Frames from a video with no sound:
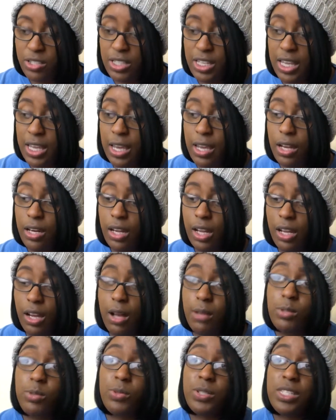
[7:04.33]
10. It
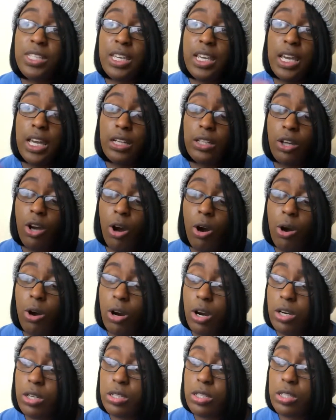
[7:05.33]
comes with 10
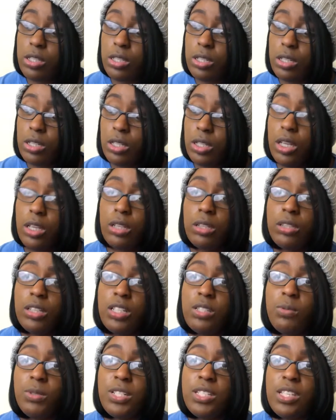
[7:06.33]
cards. Yeah,
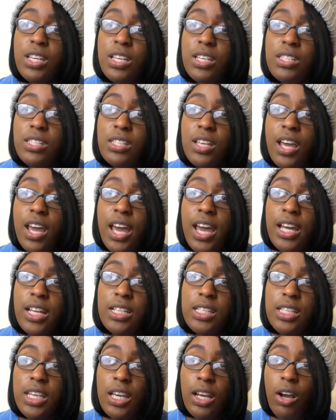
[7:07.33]
that's what it says.
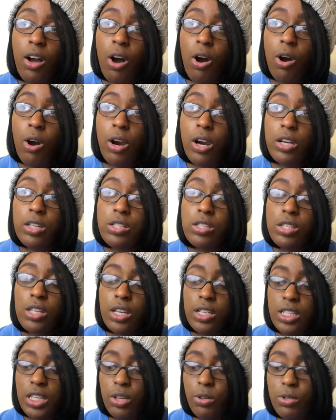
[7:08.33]
10 cards,
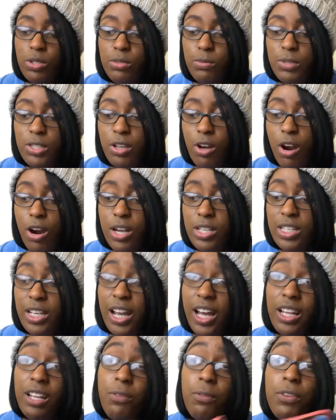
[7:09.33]
10 Christmas cards. I
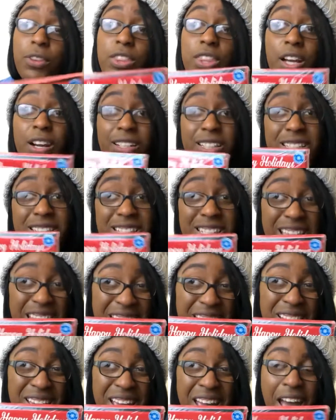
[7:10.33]
got it for 30
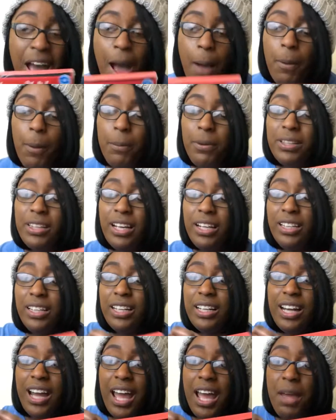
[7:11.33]
cents. I'm gonna put their
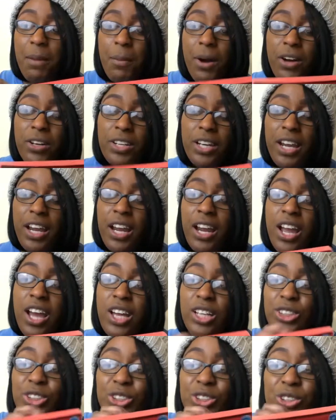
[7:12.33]
little name on there.
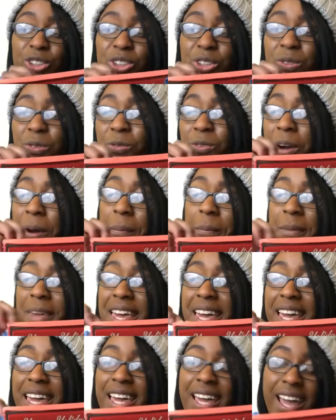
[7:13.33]
To you from
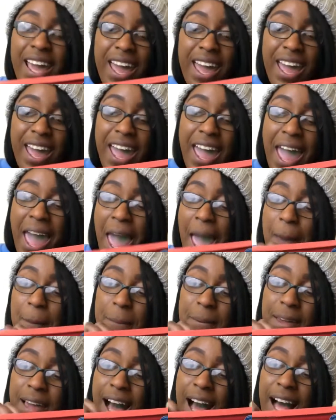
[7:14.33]
me,
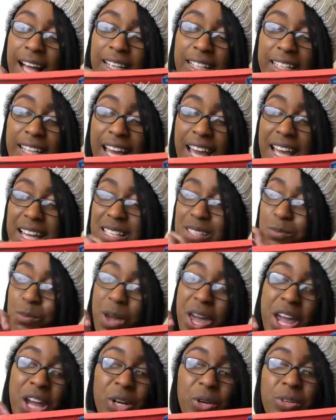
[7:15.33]
Happy Holidays,
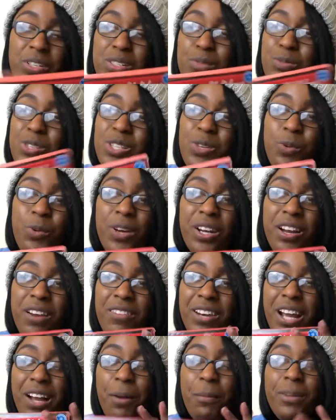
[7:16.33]
Merry Christmas, or whatever.
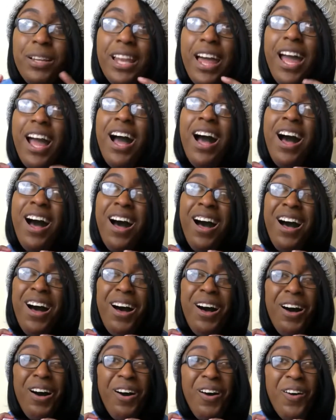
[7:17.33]
They're gonna be like,
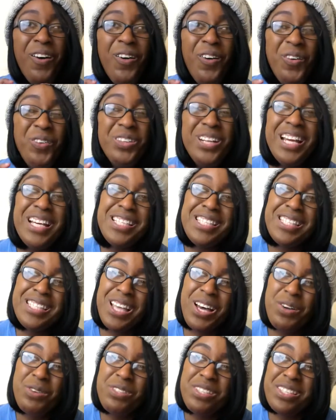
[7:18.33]
oh,
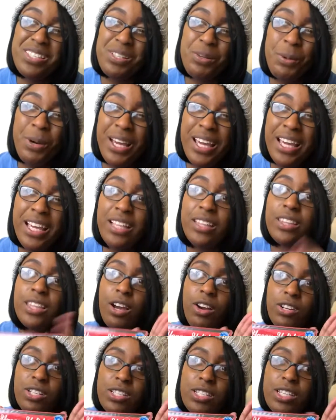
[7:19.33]

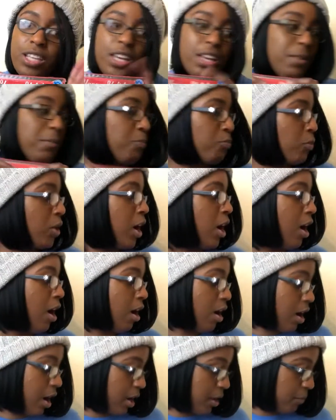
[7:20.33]
30 cents.
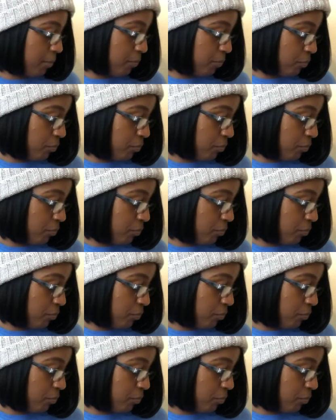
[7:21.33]
All right.